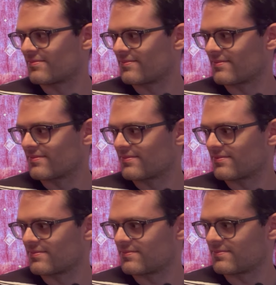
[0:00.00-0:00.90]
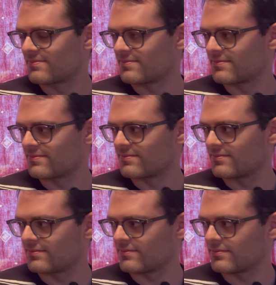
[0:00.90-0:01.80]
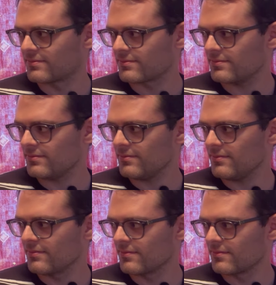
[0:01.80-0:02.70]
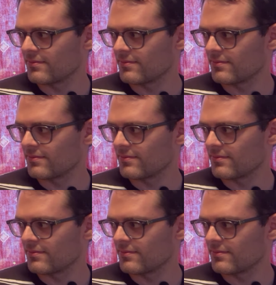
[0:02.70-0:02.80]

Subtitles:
No words are spoken by the person on screen.